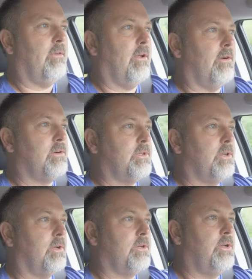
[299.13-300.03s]
years
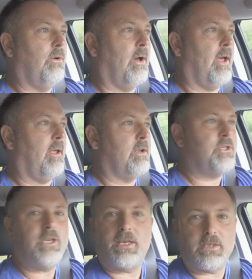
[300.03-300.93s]
to a
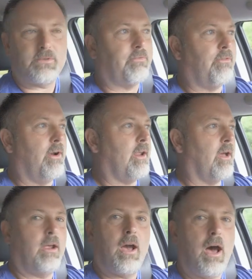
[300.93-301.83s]
Jesus freak,
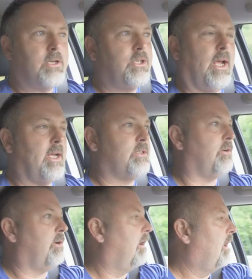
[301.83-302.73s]
a God
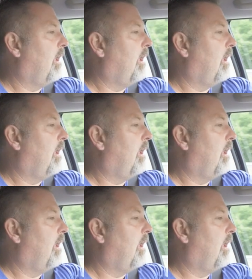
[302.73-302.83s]
chaser.